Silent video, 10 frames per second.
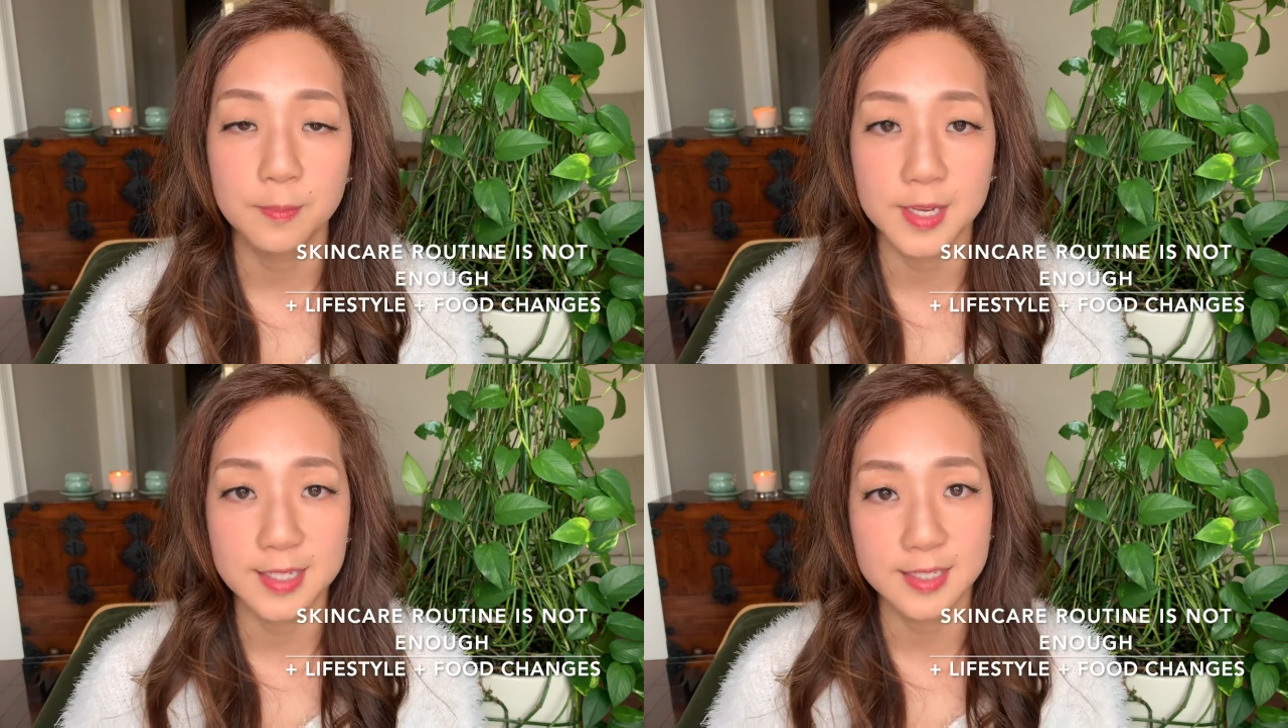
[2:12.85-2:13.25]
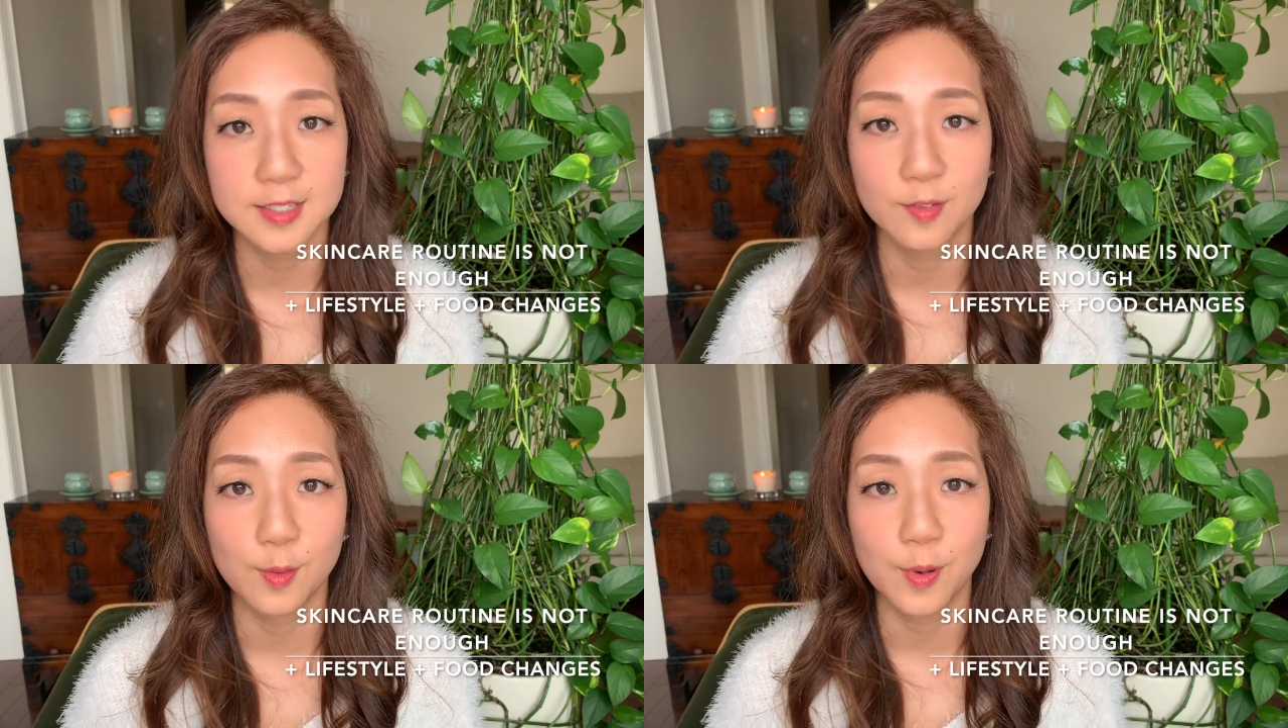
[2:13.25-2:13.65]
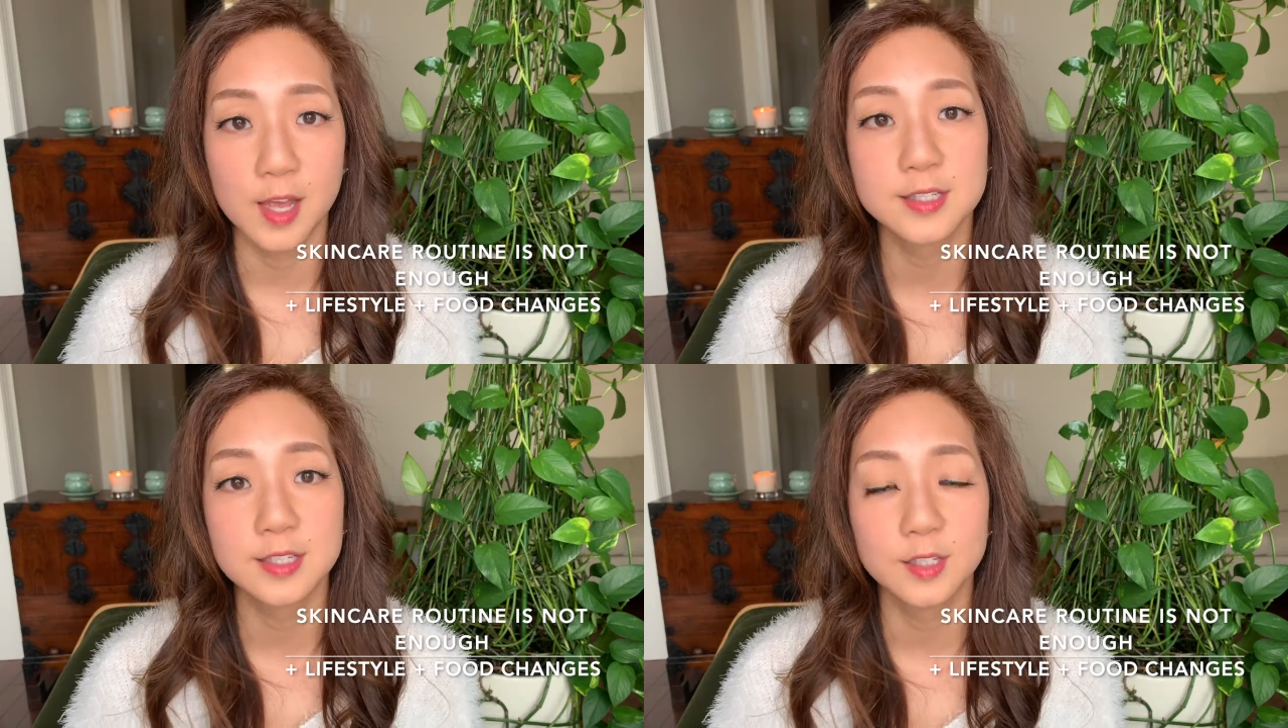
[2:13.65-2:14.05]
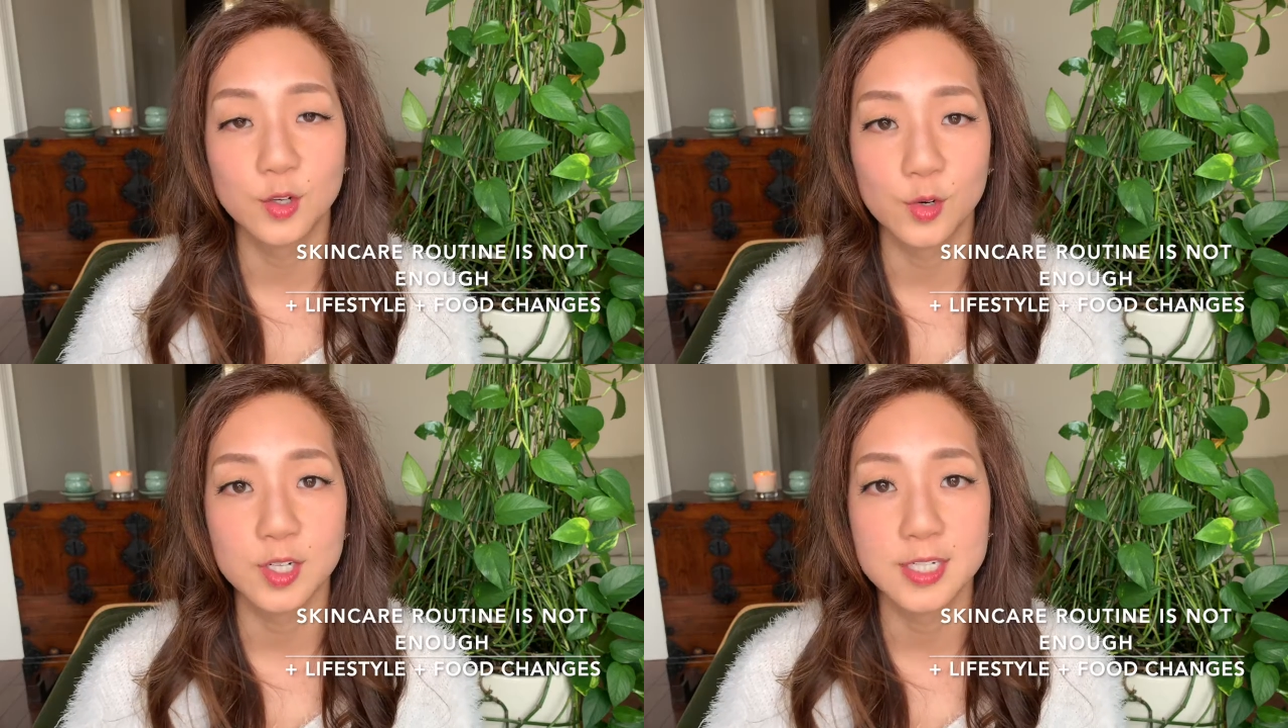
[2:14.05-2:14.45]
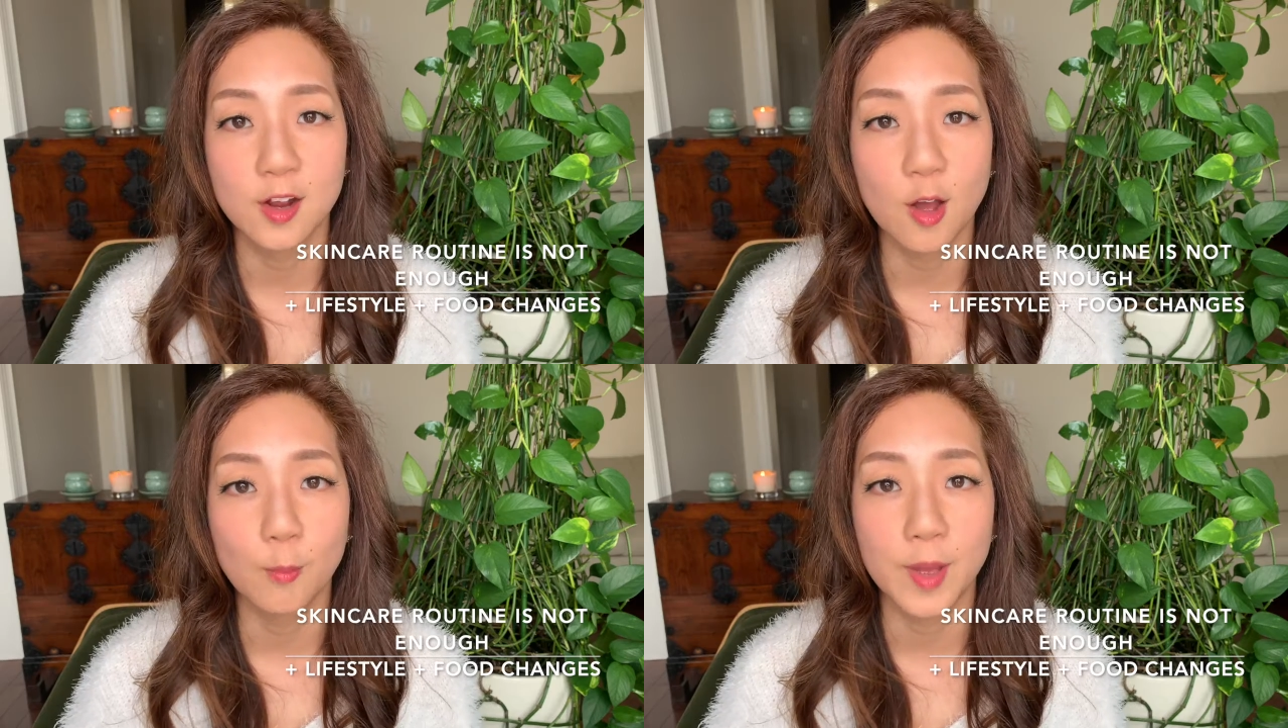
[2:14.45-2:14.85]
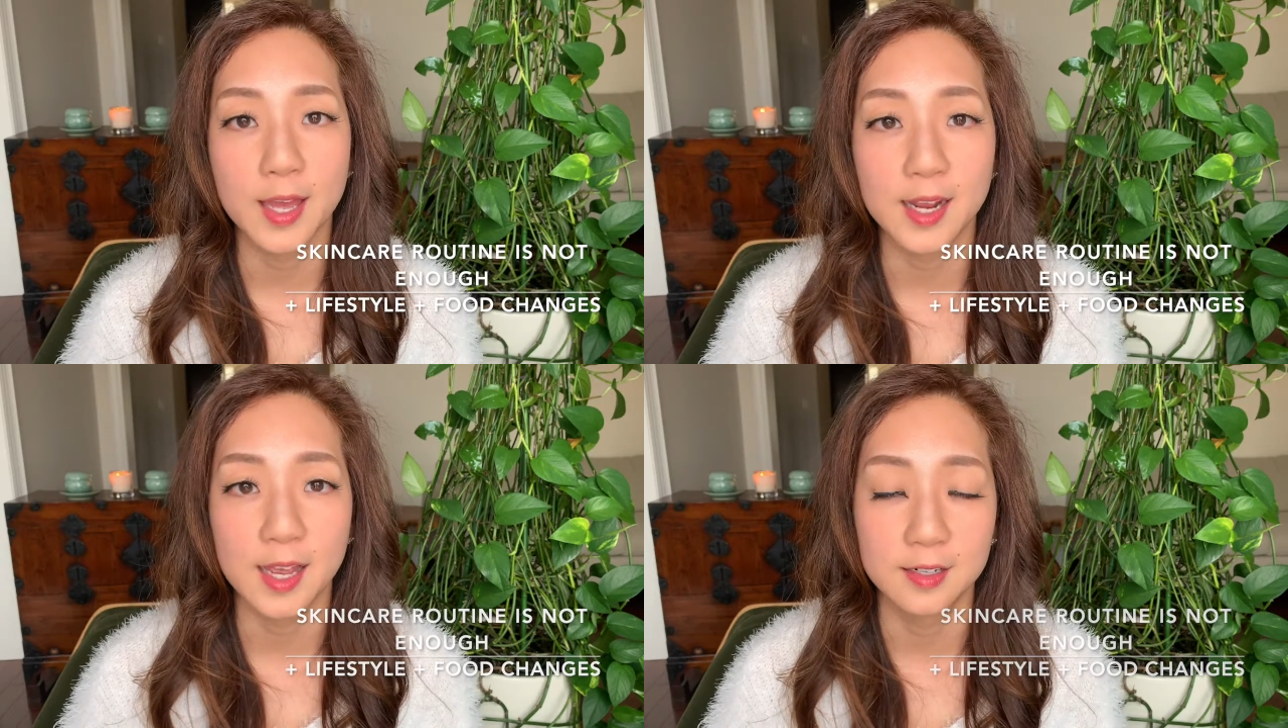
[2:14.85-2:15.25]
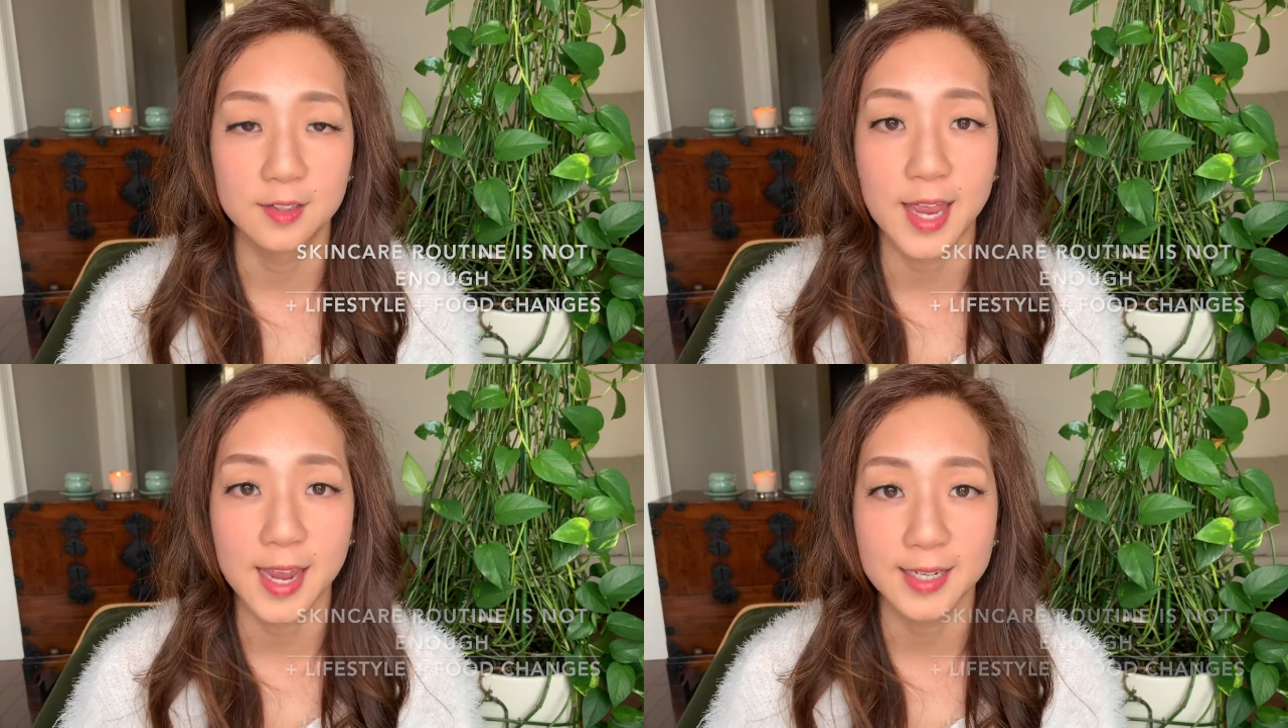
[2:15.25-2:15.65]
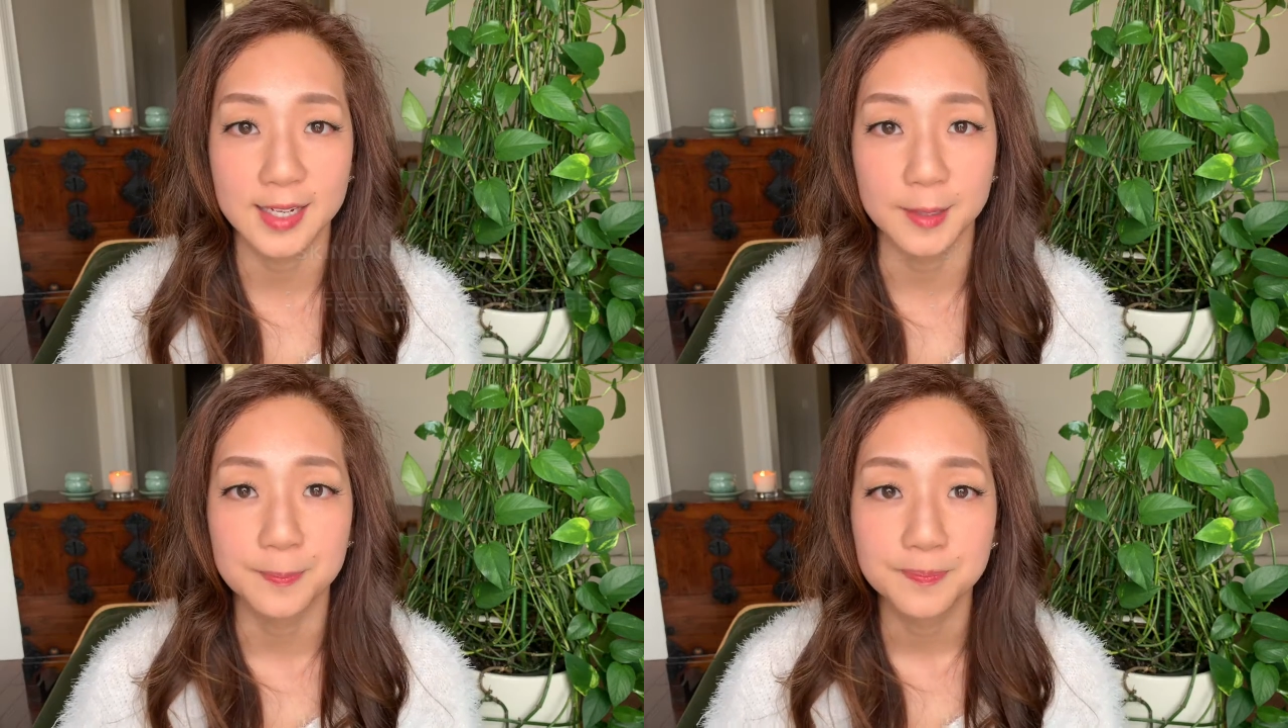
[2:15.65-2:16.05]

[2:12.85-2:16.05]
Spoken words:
pieces of the puzzle in order to combat adult acne.